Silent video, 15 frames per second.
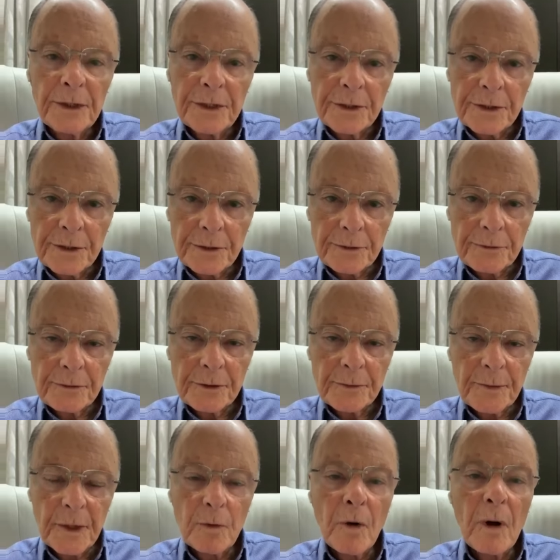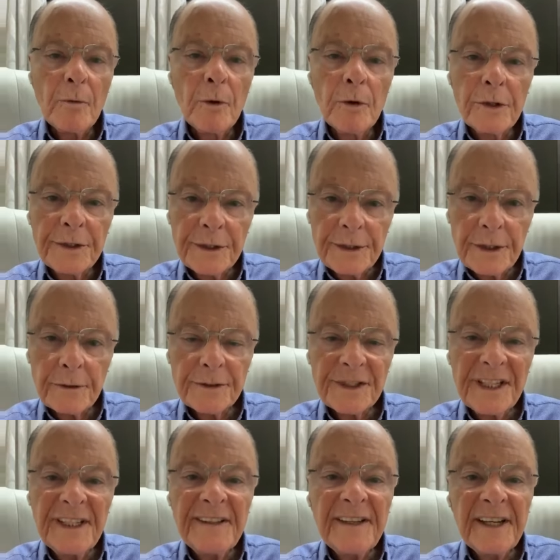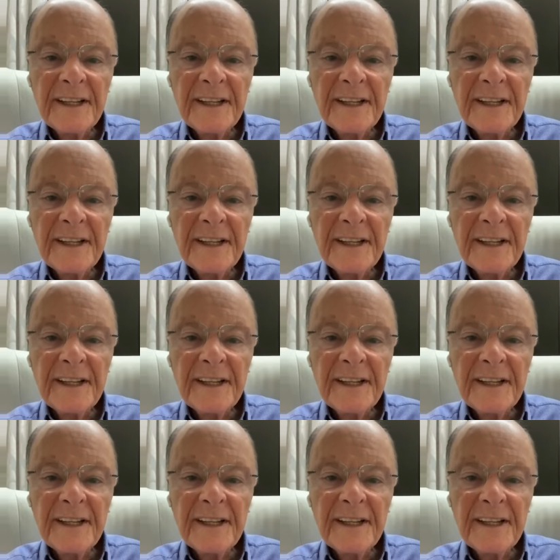in the name of Jesus, by the